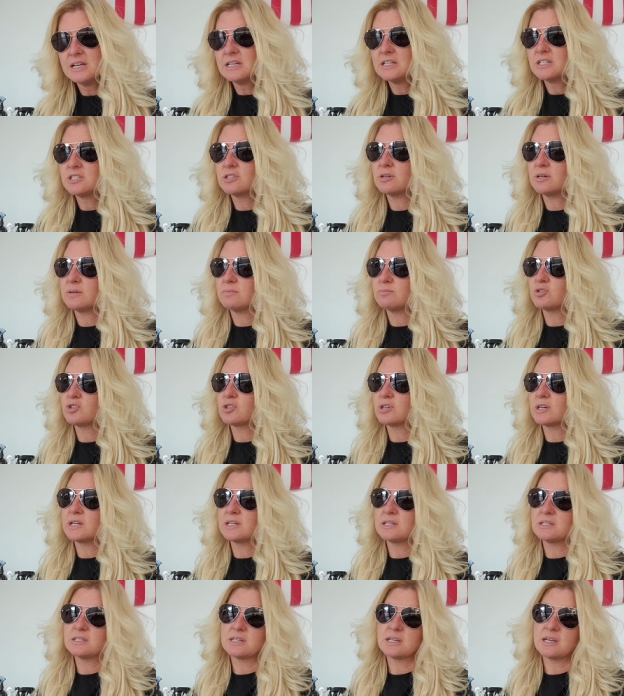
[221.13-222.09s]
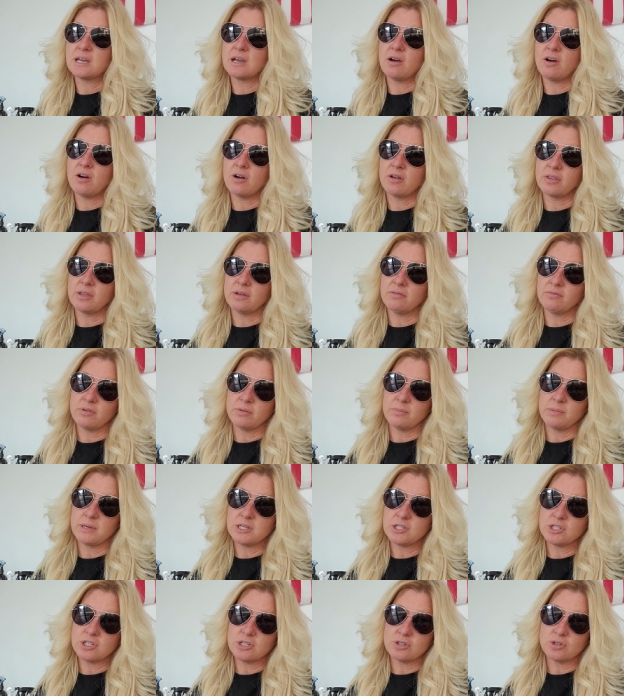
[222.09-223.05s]
So I'm trying to get all the
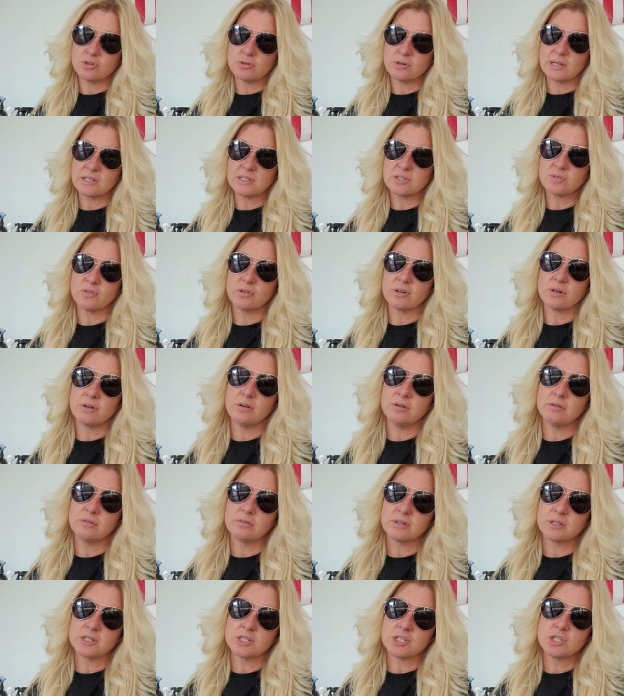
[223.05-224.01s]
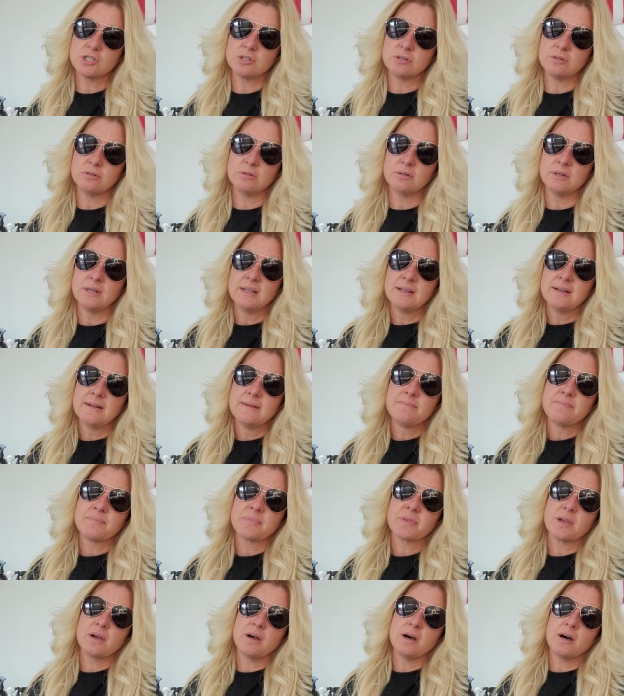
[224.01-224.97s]
information transferred over to
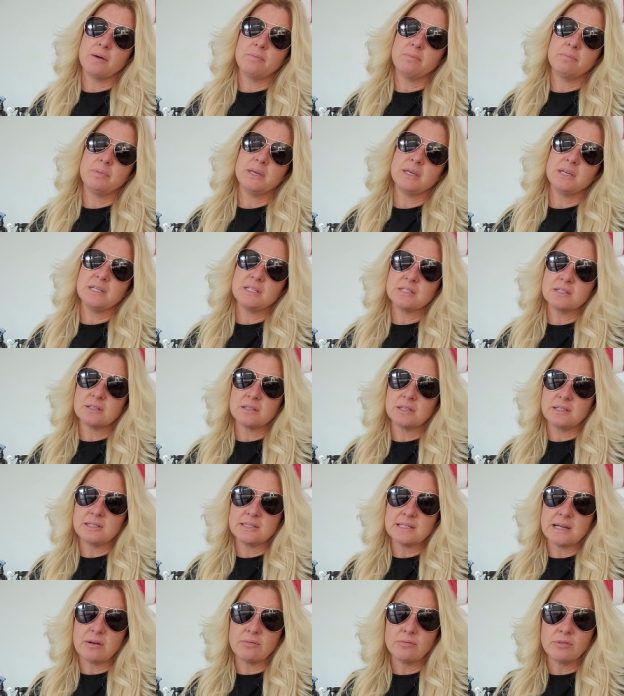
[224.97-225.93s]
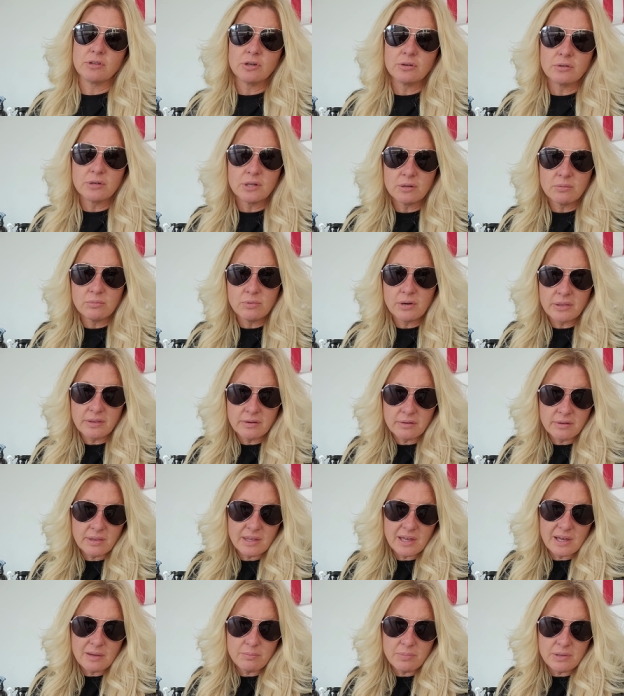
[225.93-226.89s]
um, be easily downloaded, whether
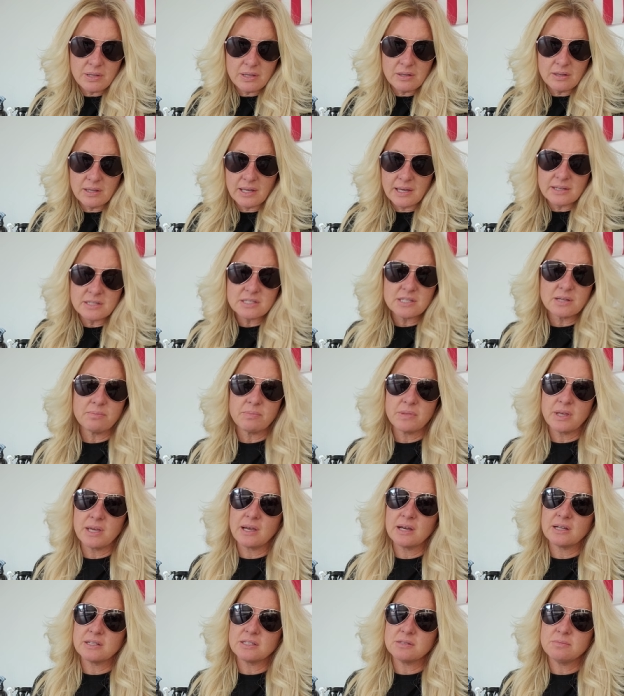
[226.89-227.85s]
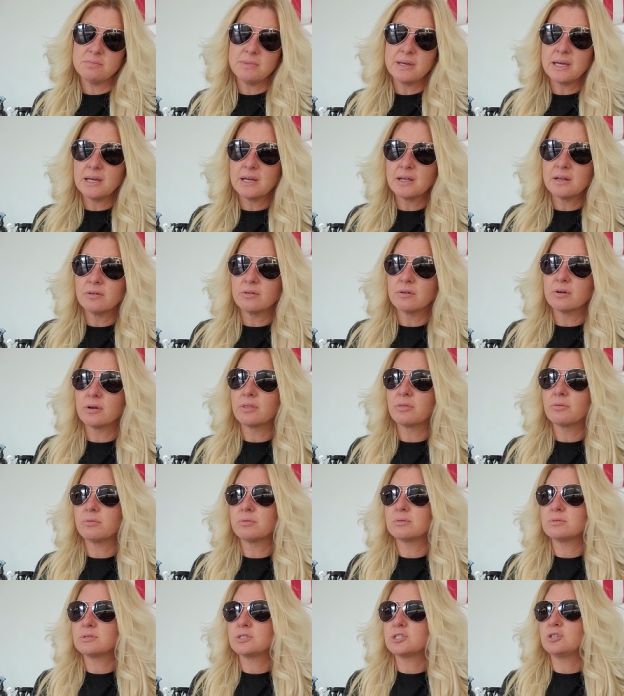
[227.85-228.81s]
that be like something on demand or
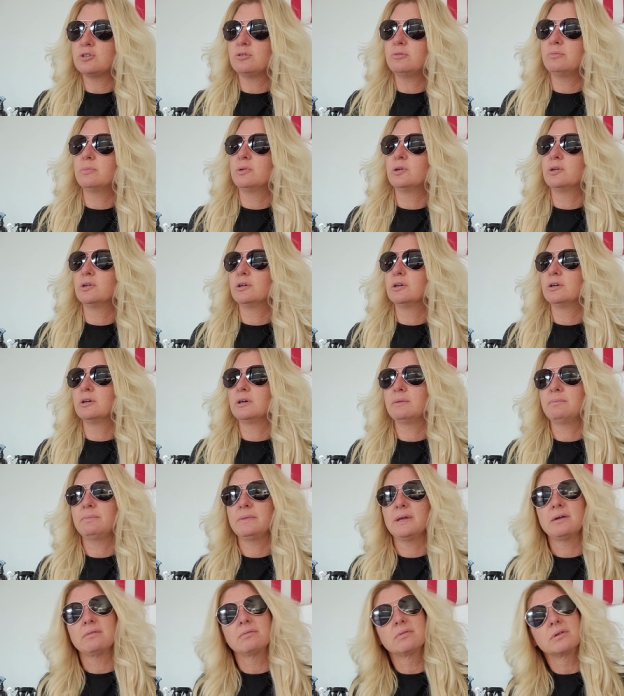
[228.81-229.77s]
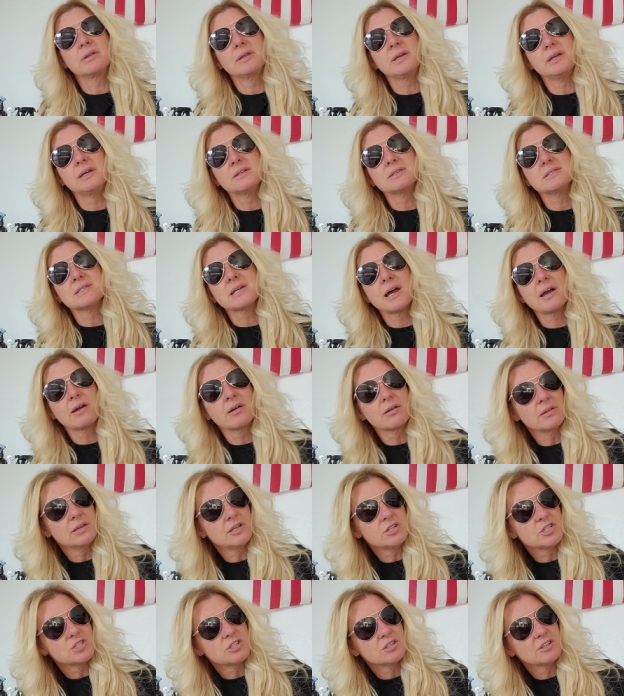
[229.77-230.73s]
through Zoom, or I'm not really
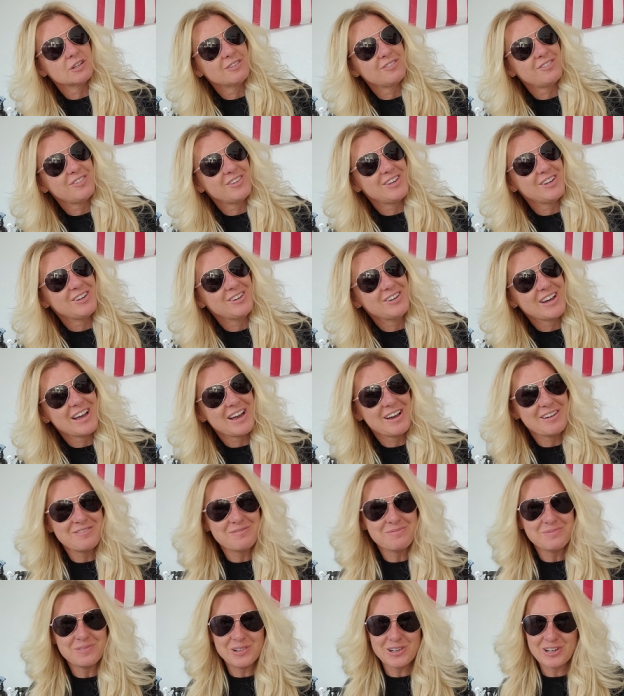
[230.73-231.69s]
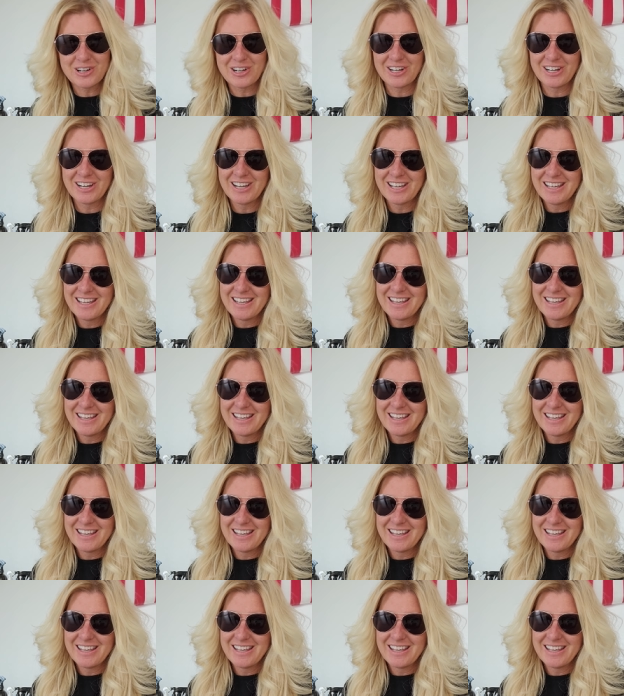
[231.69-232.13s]
entirely sure if you have more